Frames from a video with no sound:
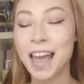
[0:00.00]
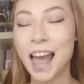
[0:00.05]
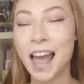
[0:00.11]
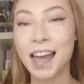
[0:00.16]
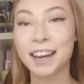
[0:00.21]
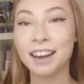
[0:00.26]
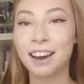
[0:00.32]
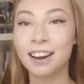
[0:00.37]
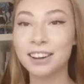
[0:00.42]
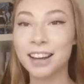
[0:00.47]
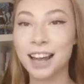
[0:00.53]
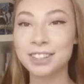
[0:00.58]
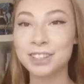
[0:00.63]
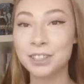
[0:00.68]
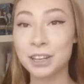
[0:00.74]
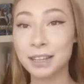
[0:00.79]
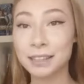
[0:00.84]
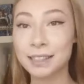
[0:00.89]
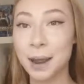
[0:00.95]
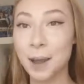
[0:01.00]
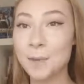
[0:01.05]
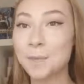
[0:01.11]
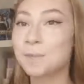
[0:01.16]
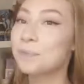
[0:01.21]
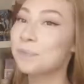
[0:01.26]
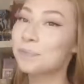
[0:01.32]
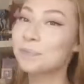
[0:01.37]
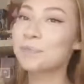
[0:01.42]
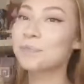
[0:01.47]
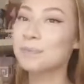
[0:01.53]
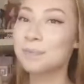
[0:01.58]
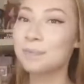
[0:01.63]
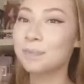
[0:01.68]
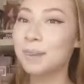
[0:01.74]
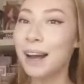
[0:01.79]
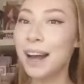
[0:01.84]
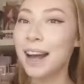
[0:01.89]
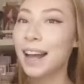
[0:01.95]
and I'll catch you next time.
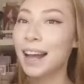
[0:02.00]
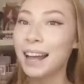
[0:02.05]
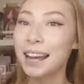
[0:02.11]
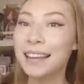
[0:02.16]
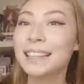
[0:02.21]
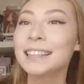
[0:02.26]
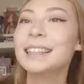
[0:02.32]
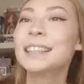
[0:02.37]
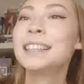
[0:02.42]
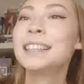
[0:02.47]
Bye.